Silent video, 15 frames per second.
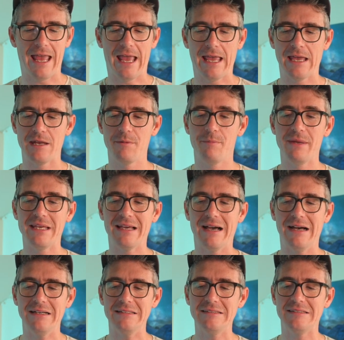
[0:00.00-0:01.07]
And
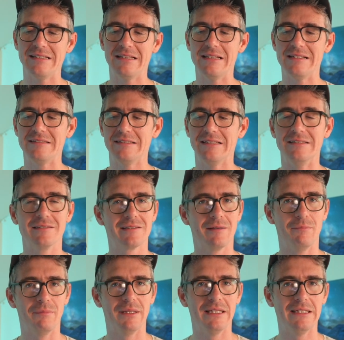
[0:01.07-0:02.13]
because this is
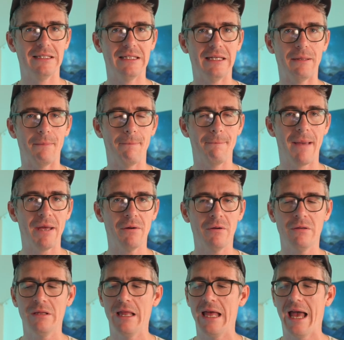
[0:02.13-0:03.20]
completely
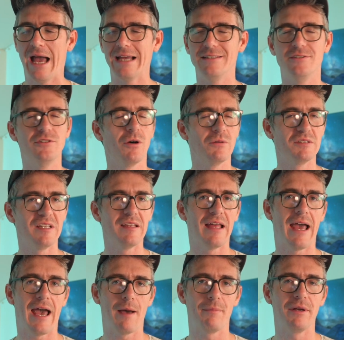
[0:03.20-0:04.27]
metal, I don't see
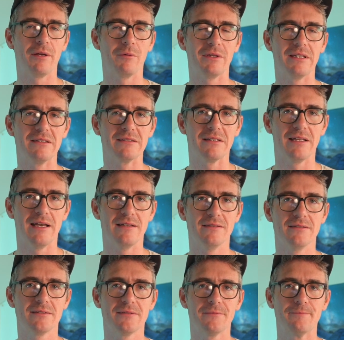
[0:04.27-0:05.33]
that happening with this
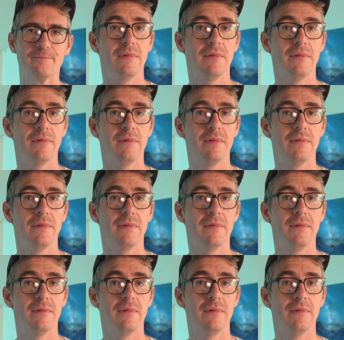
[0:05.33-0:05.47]
lens.